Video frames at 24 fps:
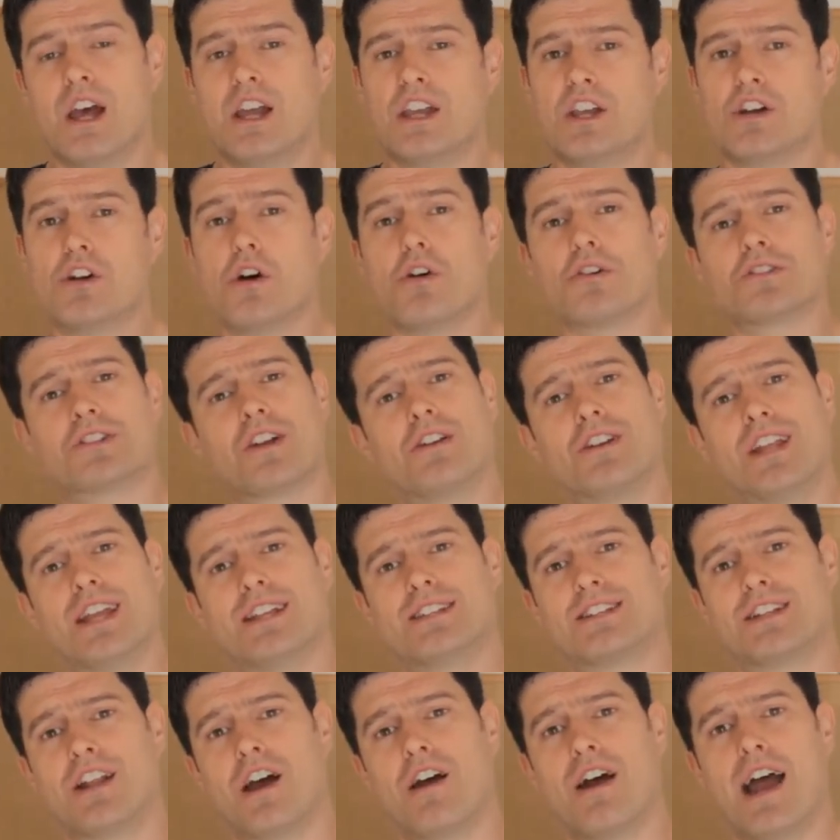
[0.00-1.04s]
You'd also
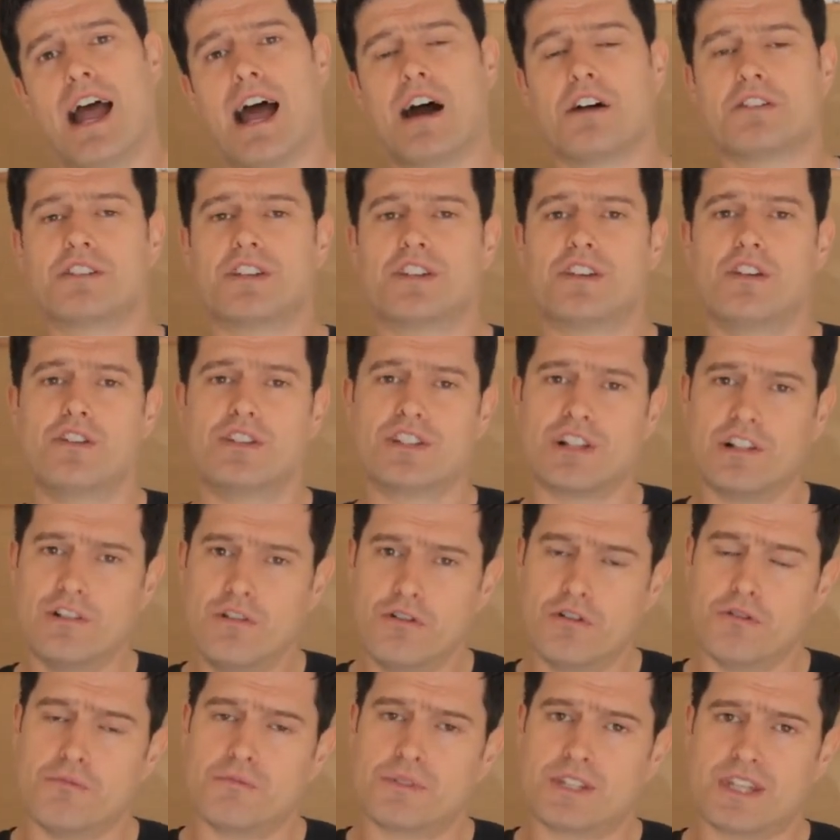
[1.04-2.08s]
need to know how to use
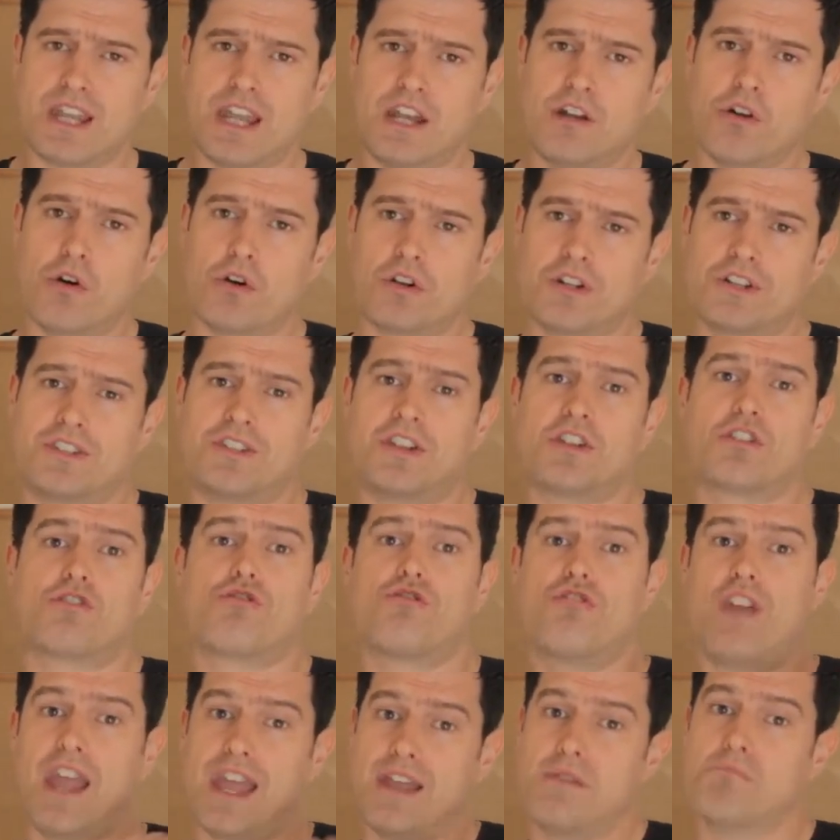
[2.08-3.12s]
loops in order to
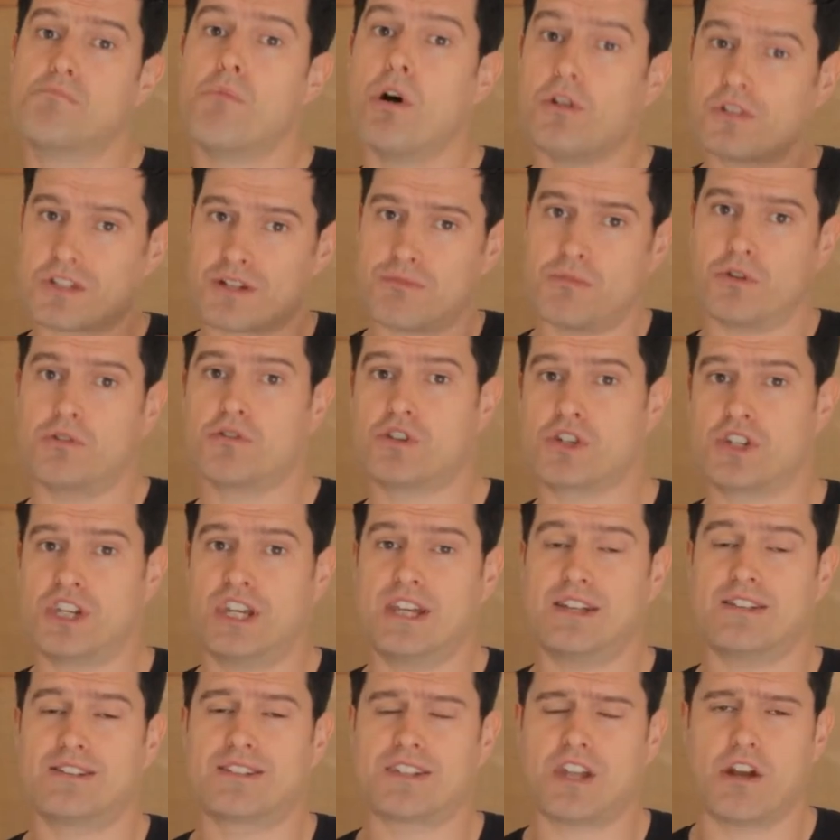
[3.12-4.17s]
create multiple sheets,